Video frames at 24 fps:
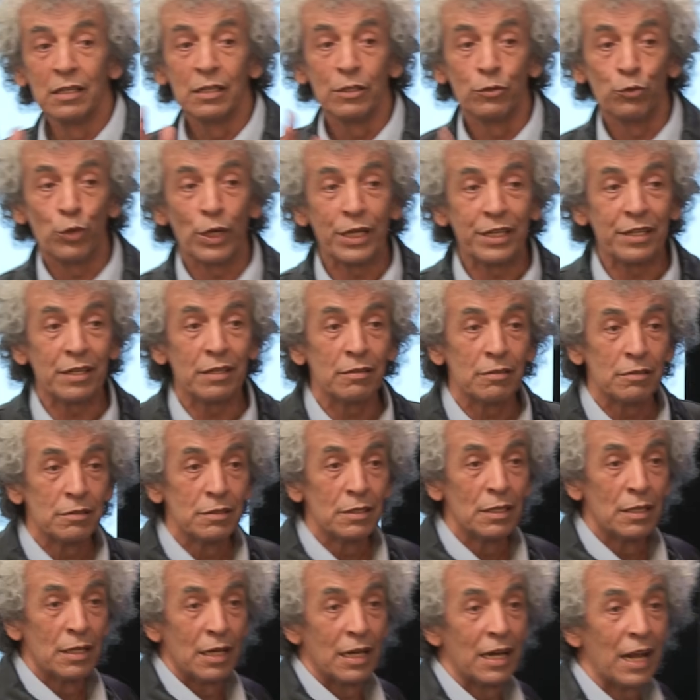When
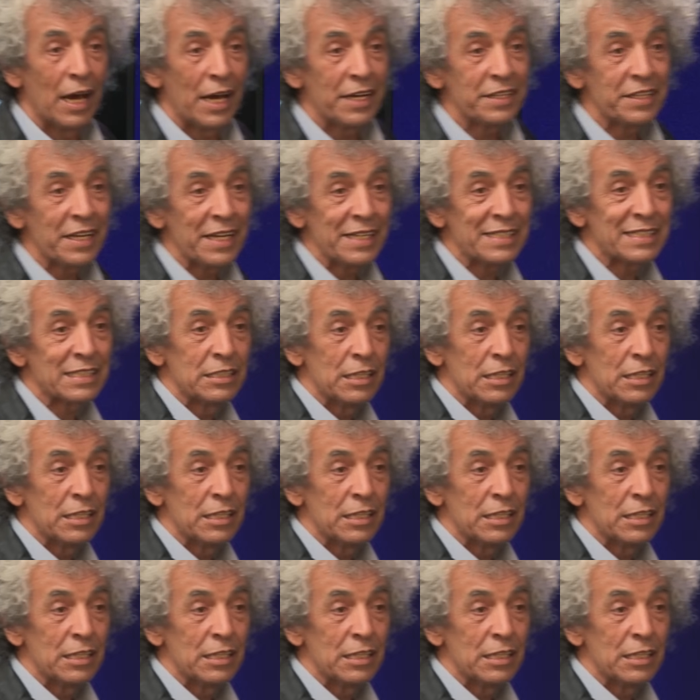light hits